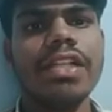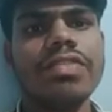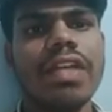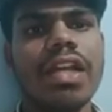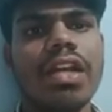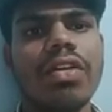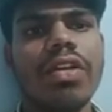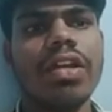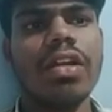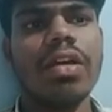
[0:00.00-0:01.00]
for
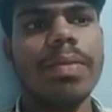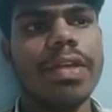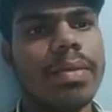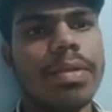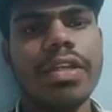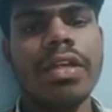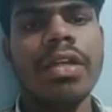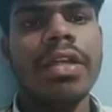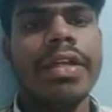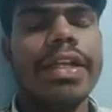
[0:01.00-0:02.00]
electronic and optical.
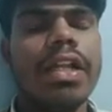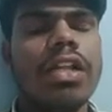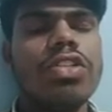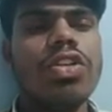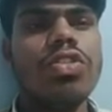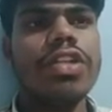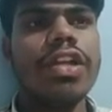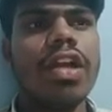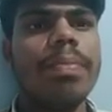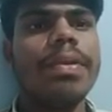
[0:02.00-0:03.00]
It also used in
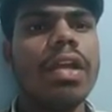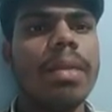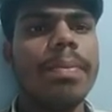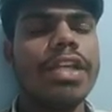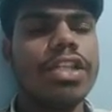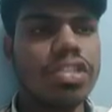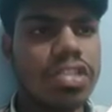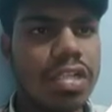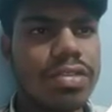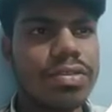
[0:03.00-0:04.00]
optical applications also.